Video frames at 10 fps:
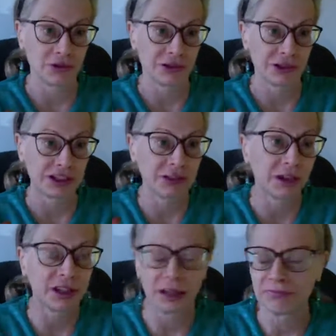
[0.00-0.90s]
for this
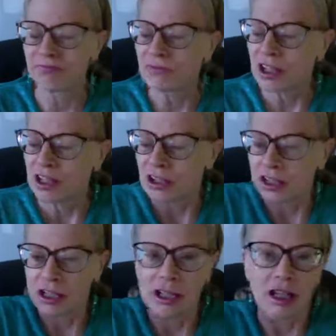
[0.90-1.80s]
weekend.
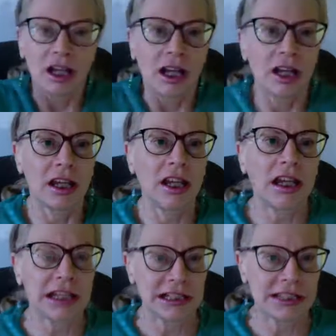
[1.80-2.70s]

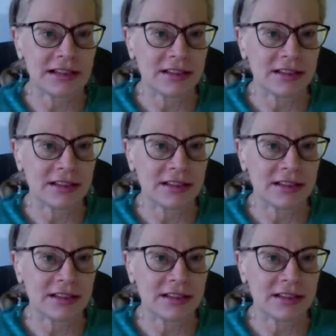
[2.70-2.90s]
And